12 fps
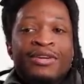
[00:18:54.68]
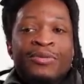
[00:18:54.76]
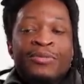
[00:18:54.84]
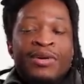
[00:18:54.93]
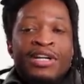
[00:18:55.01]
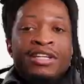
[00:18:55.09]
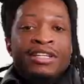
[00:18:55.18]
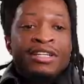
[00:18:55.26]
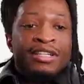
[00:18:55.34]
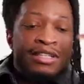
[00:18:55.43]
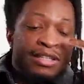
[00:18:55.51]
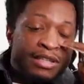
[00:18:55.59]
one of
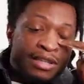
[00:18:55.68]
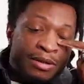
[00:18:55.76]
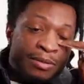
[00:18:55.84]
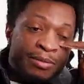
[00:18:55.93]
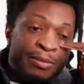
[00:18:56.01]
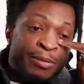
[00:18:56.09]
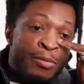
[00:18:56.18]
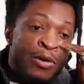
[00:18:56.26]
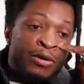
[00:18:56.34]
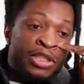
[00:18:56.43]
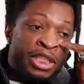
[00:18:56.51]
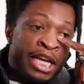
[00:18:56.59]
the
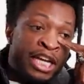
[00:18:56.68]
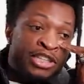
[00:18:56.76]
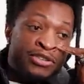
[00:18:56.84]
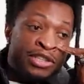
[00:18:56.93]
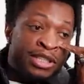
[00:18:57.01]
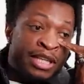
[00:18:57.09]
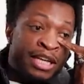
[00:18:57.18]
most dangerous